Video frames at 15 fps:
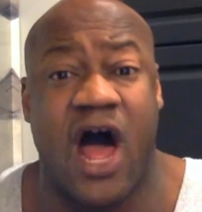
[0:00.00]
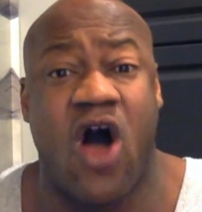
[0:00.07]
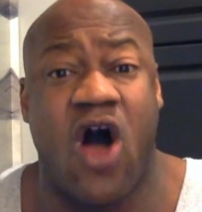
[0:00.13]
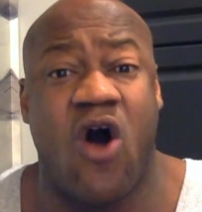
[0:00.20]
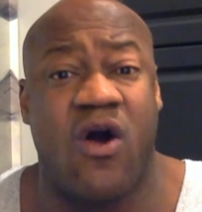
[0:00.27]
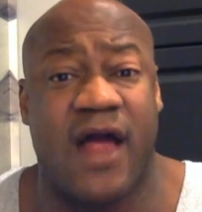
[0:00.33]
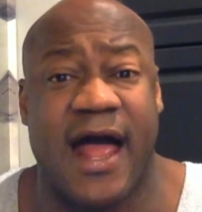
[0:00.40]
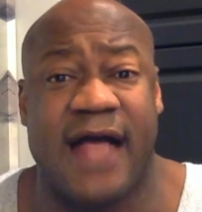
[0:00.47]

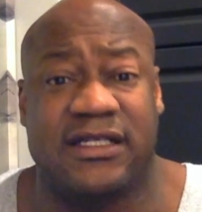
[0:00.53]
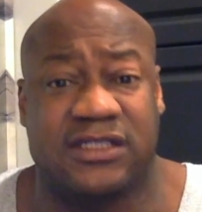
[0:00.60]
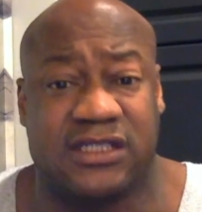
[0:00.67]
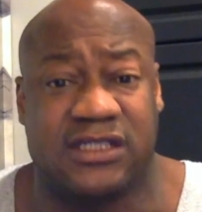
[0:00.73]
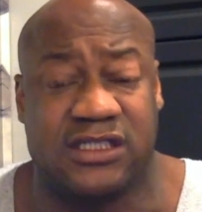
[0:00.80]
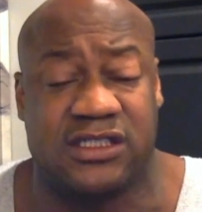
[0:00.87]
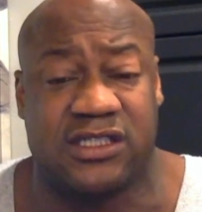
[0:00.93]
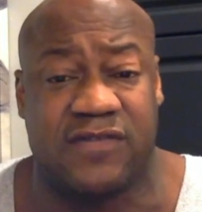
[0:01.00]
All kinds of
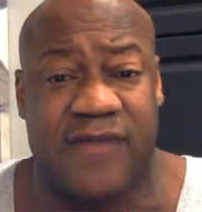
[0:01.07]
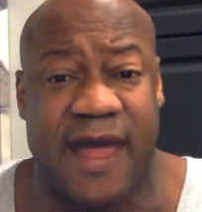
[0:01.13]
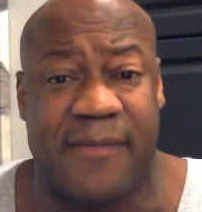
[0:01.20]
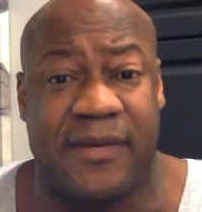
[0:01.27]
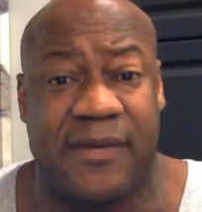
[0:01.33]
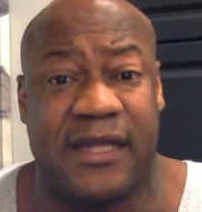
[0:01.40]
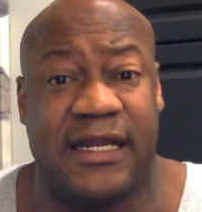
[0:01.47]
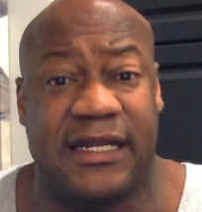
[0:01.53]
things could have
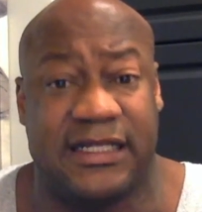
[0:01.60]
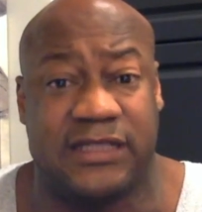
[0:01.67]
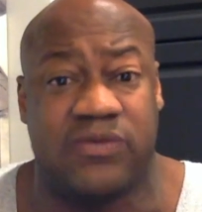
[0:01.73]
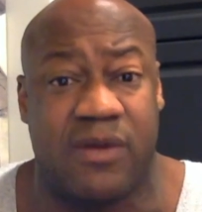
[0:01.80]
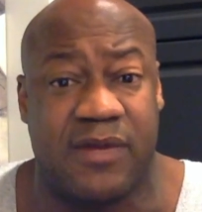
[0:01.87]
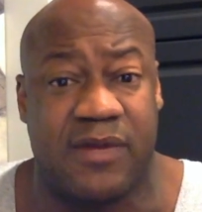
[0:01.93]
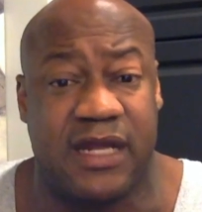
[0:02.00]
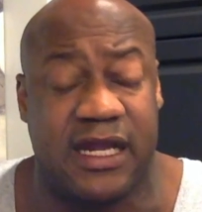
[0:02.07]
happened that this
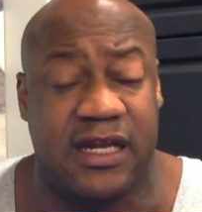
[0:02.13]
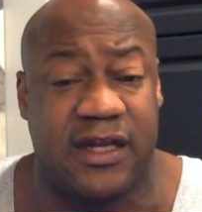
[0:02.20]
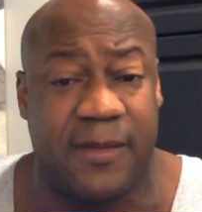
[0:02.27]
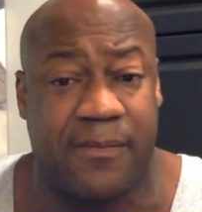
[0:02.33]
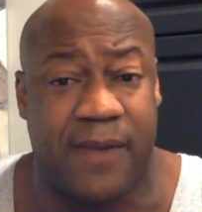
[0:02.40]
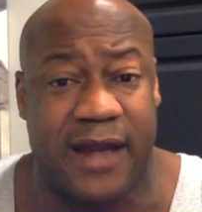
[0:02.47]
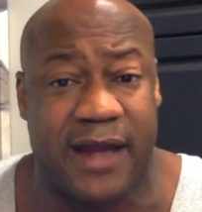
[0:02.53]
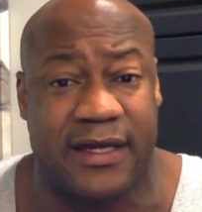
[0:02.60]
woman ended
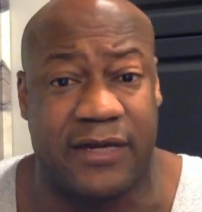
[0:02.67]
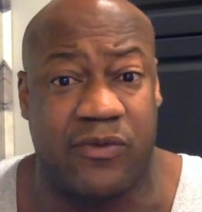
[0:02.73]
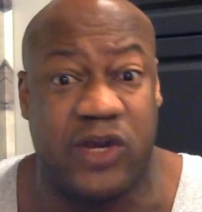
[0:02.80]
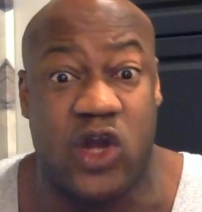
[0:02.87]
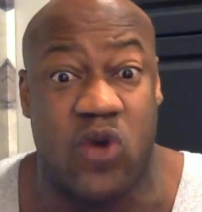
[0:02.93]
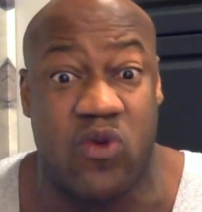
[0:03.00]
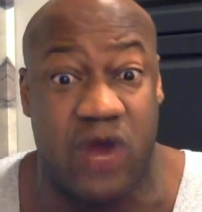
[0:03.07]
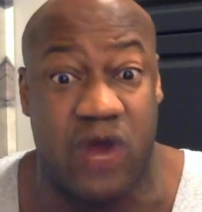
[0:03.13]
up pregnant. We
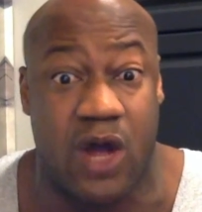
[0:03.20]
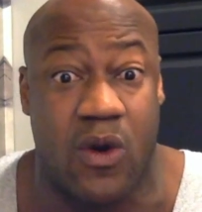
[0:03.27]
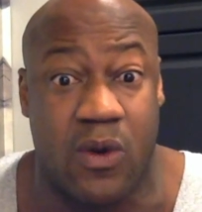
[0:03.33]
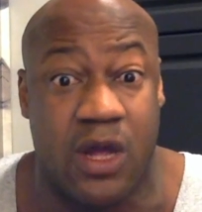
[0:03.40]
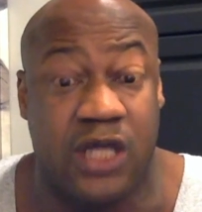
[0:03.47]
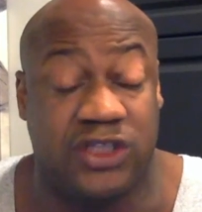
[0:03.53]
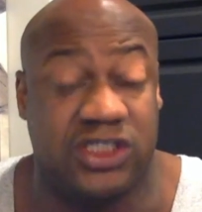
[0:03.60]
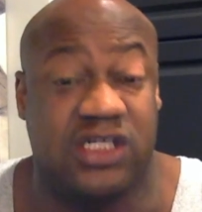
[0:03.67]
don't know.
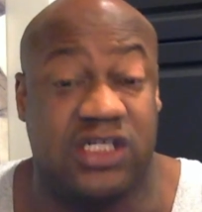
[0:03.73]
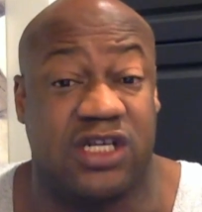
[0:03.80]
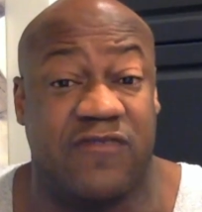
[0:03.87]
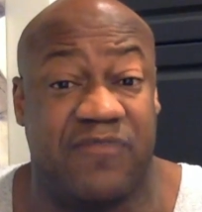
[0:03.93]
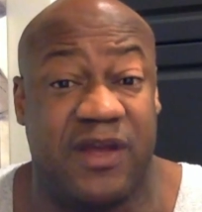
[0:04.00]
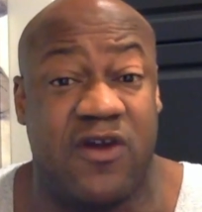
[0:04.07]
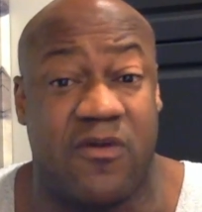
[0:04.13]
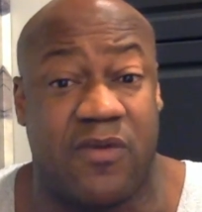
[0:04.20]
She could
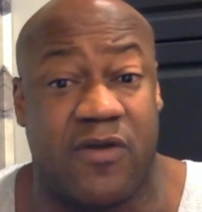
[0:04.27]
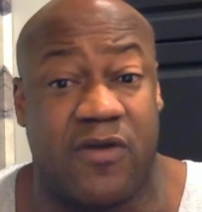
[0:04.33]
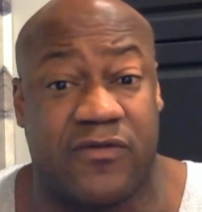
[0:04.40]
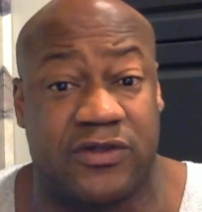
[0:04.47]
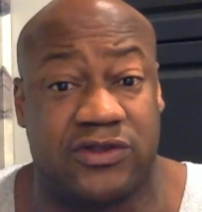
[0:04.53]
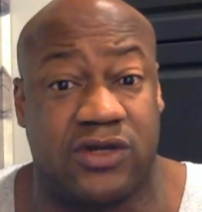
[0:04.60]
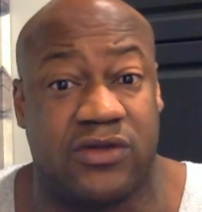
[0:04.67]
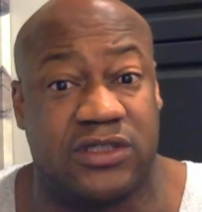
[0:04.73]
have been on birth
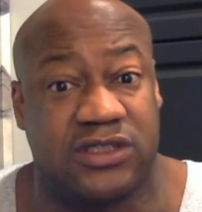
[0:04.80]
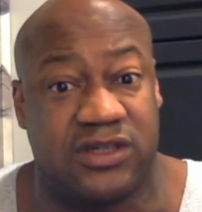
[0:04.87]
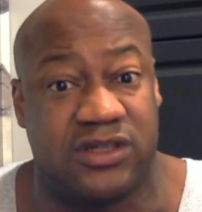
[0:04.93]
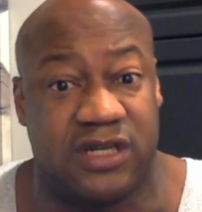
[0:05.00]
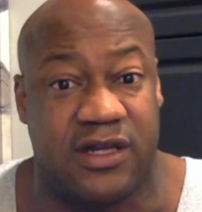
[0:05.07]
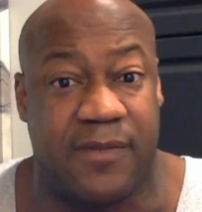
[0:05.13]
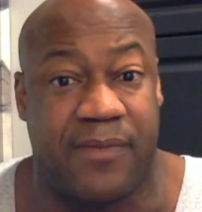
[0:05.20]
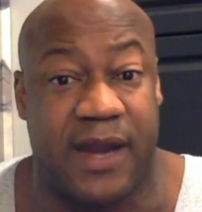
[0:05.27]
control and still
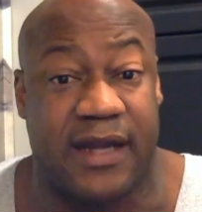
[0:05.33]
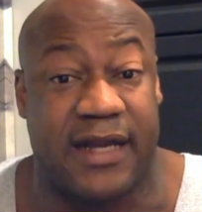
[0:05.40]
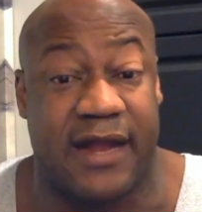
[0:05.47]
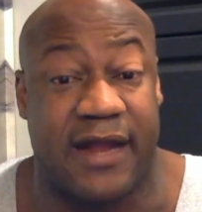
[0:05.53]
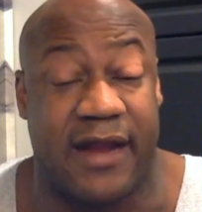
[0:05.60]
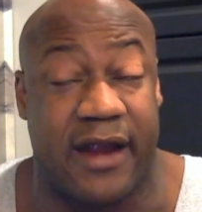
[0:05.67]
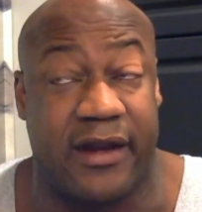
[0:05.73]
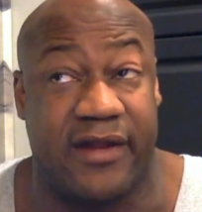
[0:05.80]
ended up pregnant.
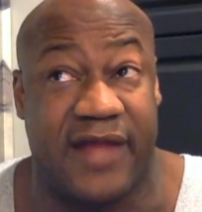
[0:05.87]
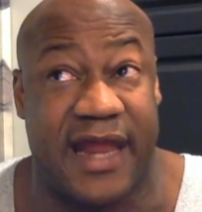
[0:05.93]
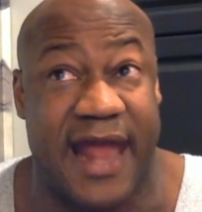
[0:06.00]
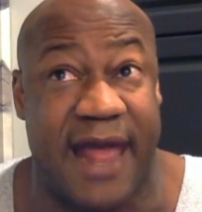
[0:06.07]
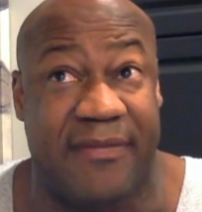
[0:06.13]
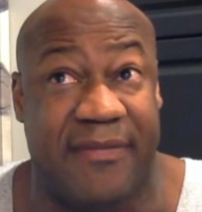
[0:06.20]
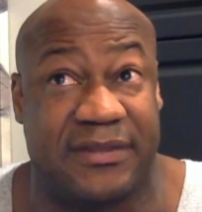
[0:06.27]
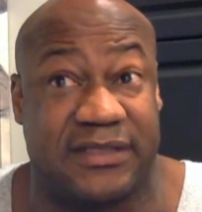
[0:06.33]
I hear that
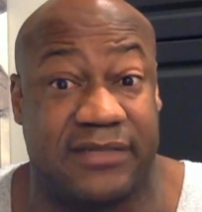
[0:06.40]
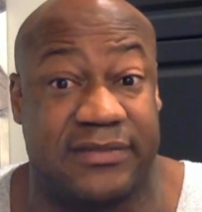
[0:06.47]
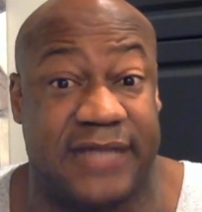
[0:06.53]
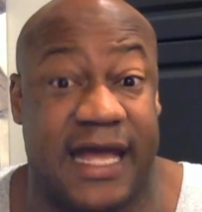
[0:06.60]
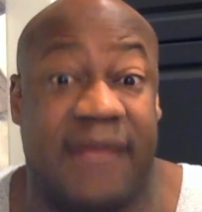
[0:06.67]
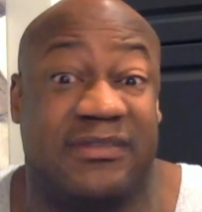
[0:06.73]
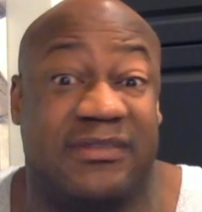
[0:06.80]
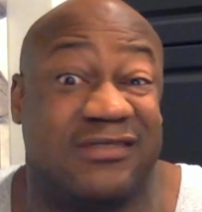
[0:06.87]
happen
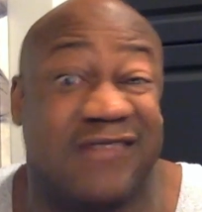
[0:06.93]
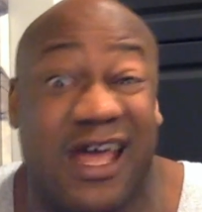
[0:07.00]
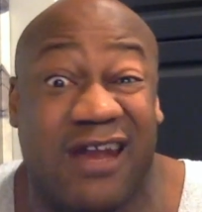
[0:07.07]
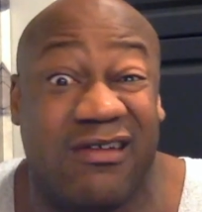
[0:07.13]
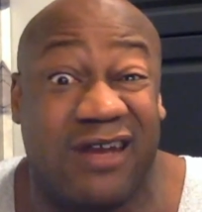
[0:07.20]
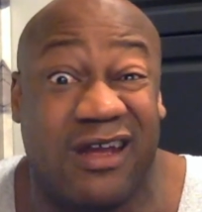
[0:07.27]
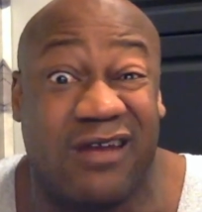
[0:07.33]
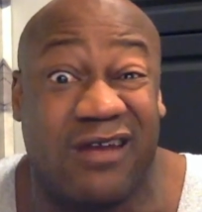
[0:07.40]
sometimes. I
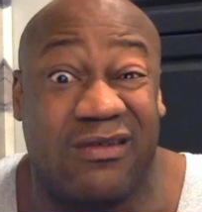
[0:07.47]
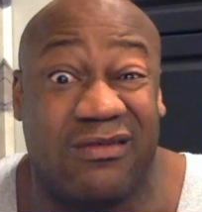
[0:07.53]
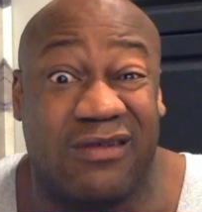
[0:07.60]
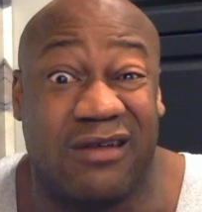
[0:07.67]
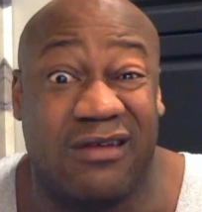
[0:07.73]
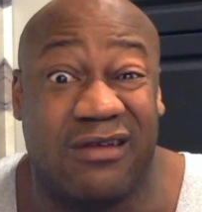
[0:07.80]
don't know.